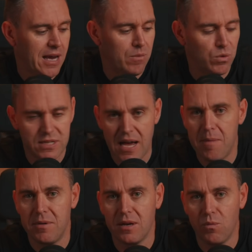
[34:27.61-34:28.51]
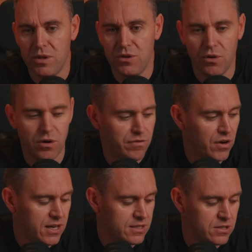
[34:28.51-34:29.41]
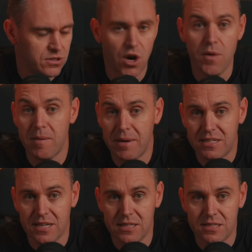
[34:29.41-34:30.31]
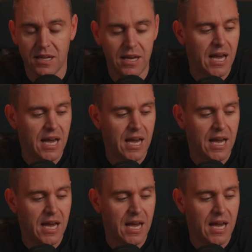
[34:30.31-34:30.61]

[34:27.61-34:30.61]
and what's happening with your own finances. So I hope that makes sense.